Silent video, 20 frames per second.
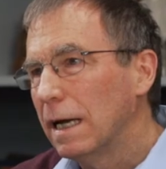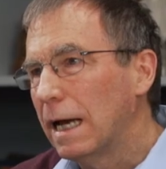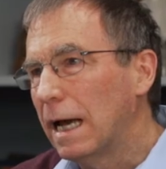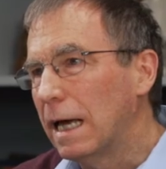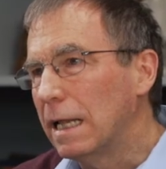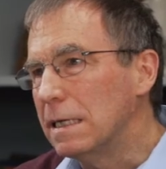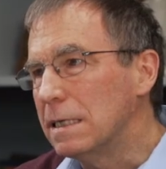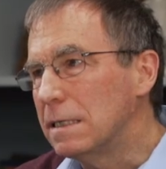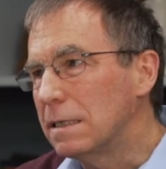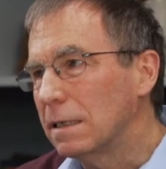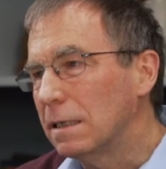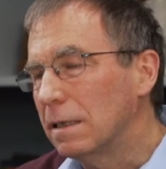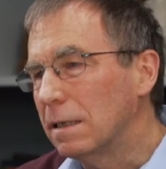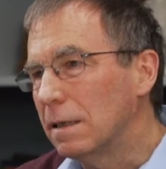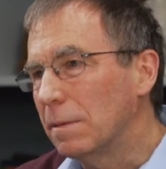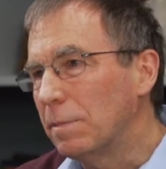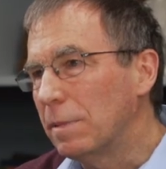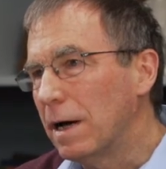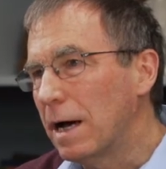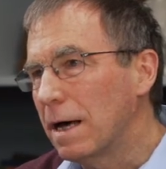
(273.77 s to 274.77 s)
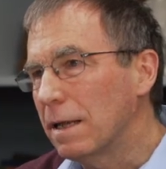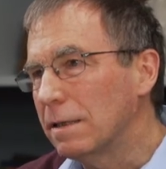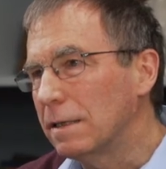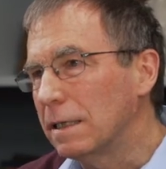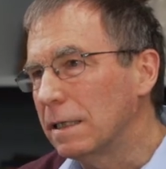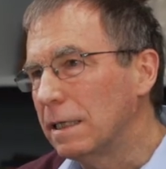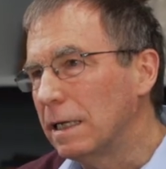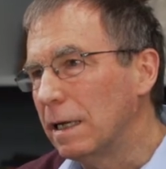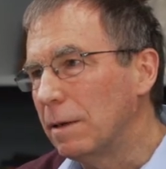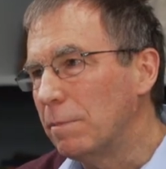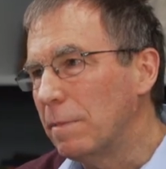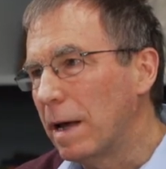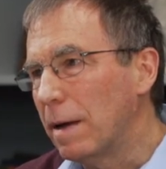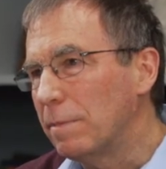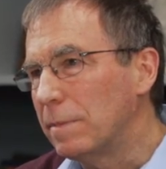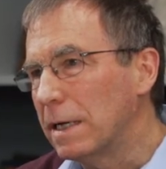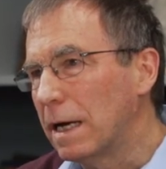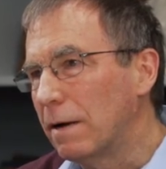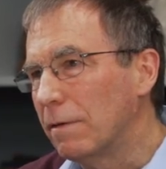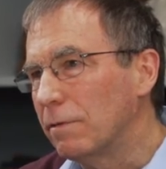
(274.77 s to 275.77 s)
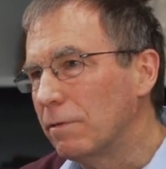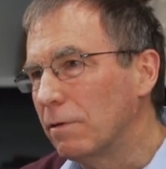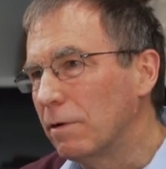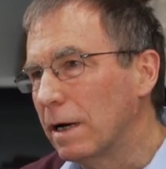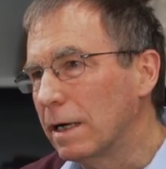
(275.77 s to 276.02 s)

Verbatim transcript: And the path that He had mapped out for